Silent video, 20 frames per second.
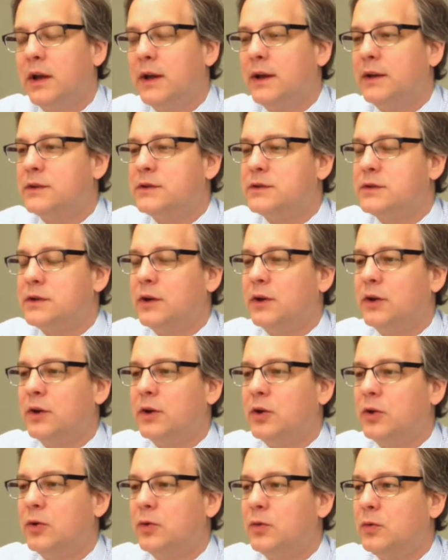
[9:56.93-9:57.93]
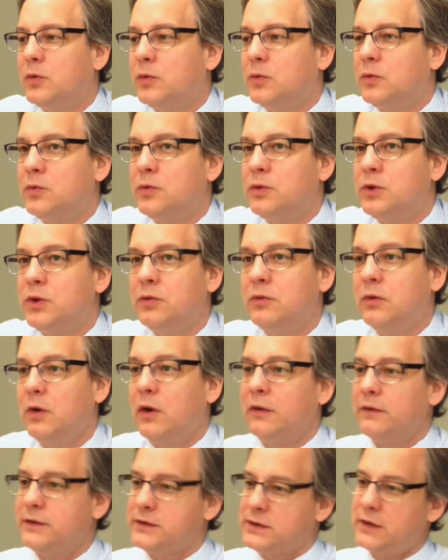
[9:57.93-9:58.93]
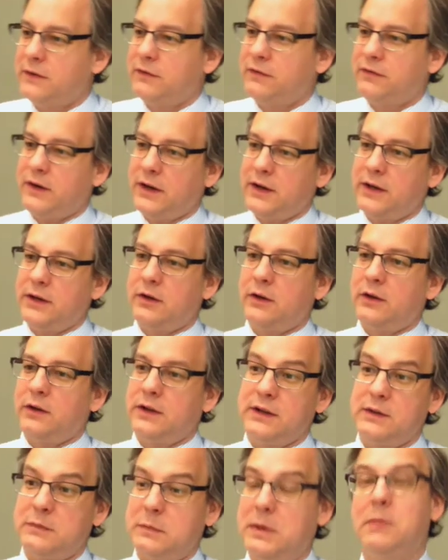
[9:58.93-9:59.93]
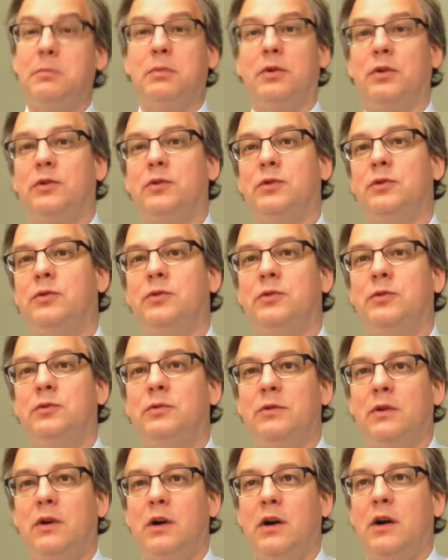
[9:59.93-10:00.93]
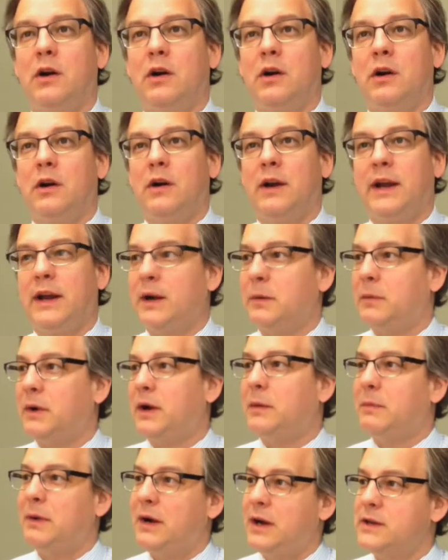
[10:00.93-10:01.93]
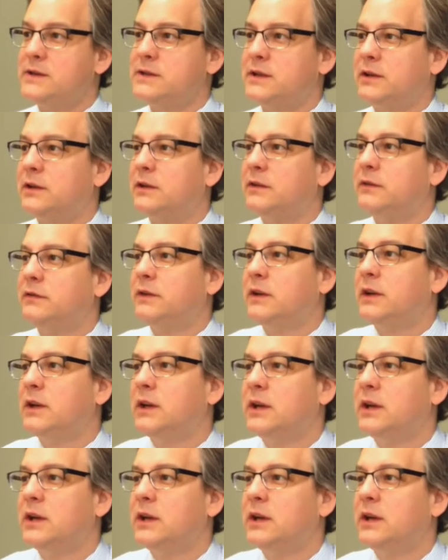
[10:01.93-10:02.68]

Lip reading: And so you all of a sudden find all these people who are antibody positive,